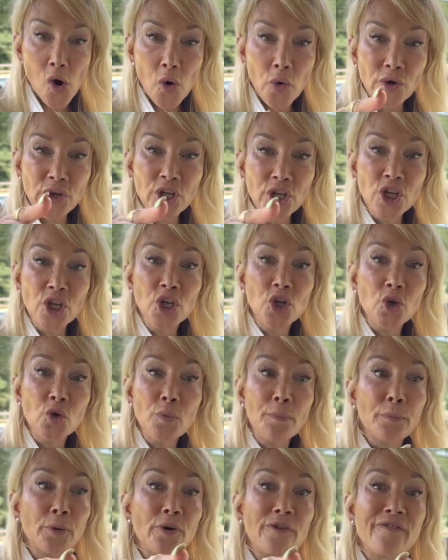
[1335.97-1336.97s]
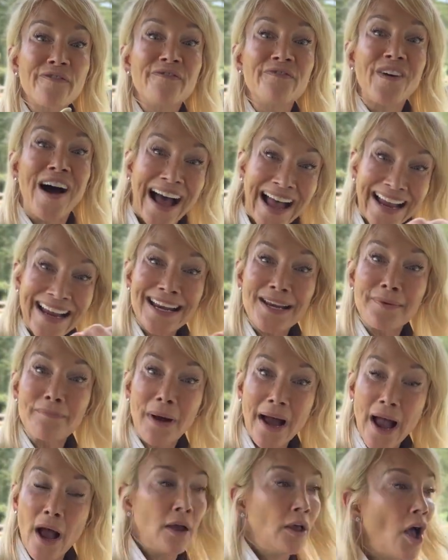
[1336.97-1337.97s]
you provide
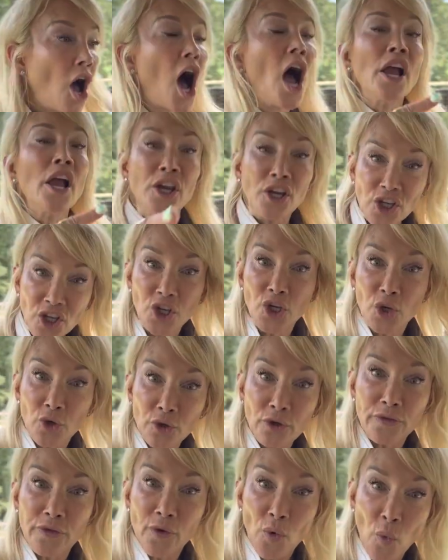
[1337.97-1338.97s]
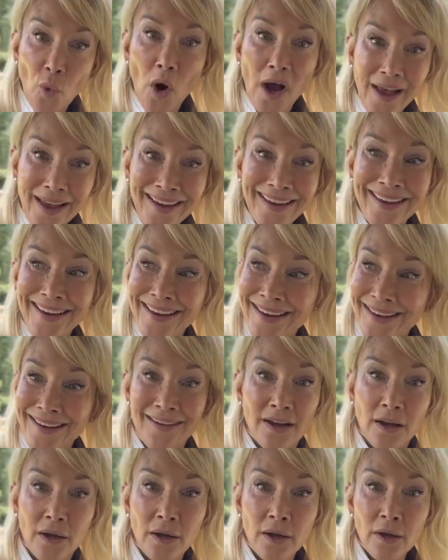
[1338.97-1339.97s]
you're the
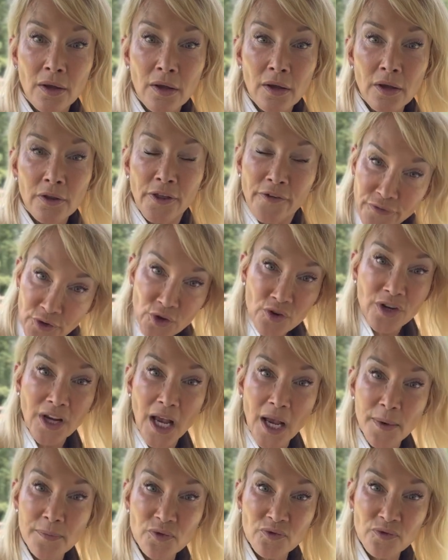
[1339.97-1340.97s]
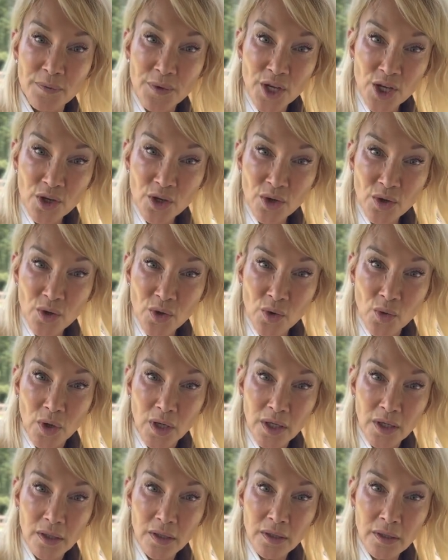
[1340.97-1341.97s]
one. The food comes from you.
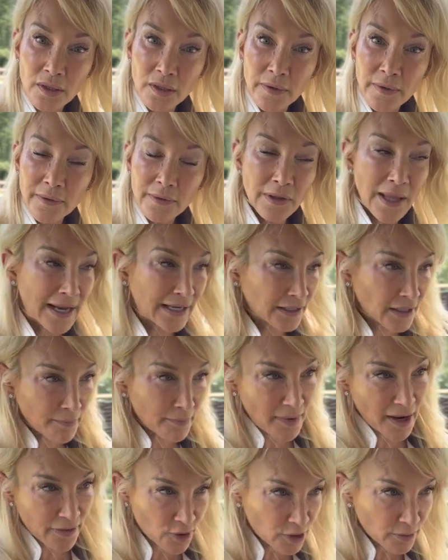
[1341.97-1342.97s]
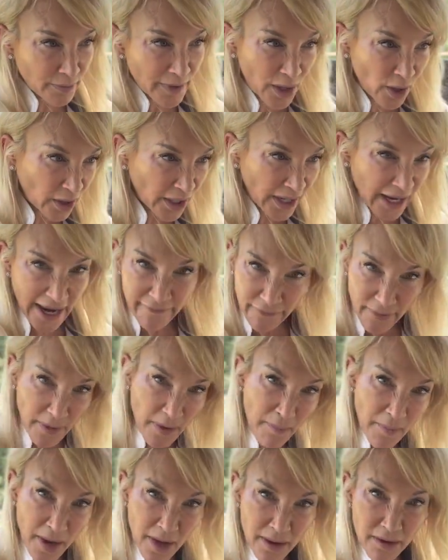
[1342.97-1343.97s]
Like the mother's milk came from the
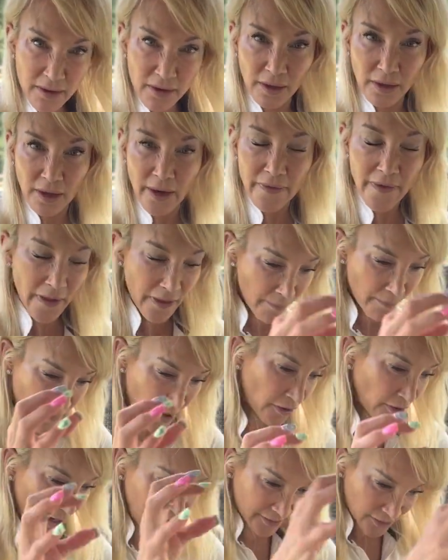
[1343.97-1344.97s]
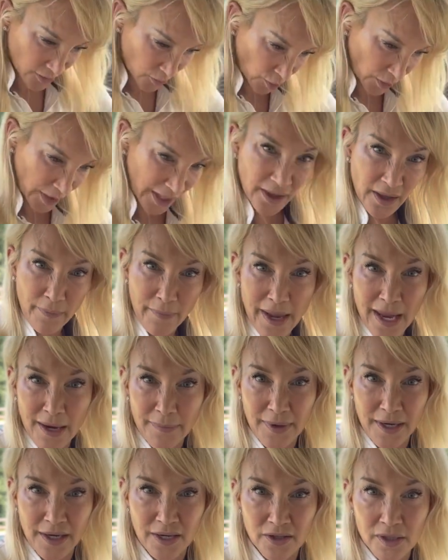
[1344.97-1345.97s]
mother, and then the mother has to wean the
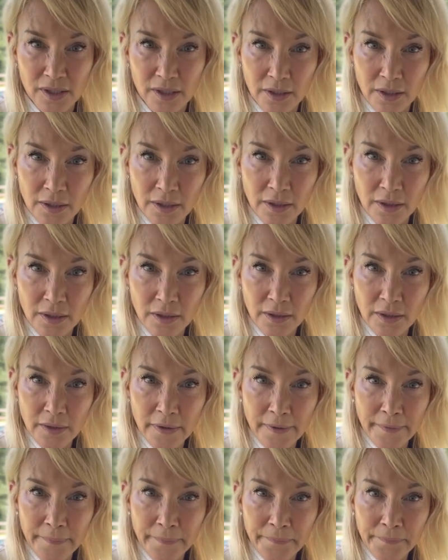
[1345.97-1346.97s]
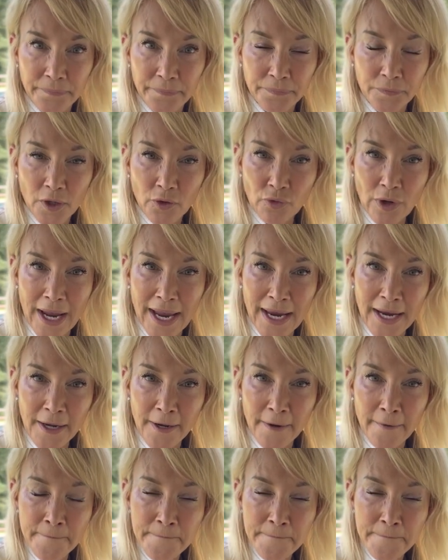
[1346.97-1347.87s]
babies, right?